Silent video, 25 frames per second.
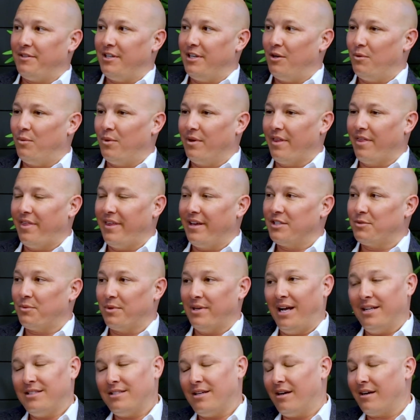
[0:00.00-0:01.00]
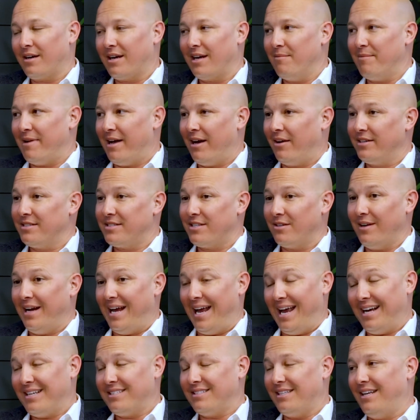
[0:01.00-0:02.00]
one of the things we're not talking about is they're
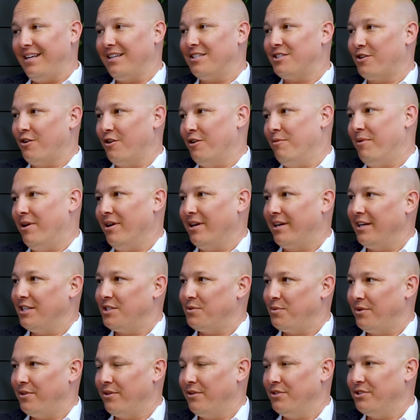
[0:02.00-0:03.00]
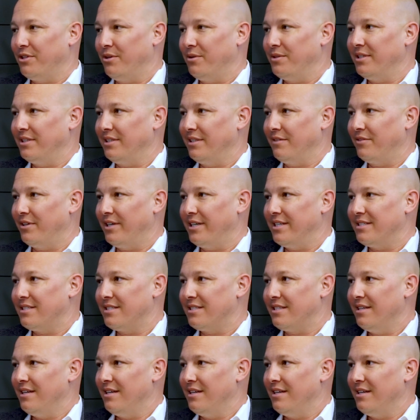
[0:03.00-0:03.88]
exiting certain markets with their drone deliveries.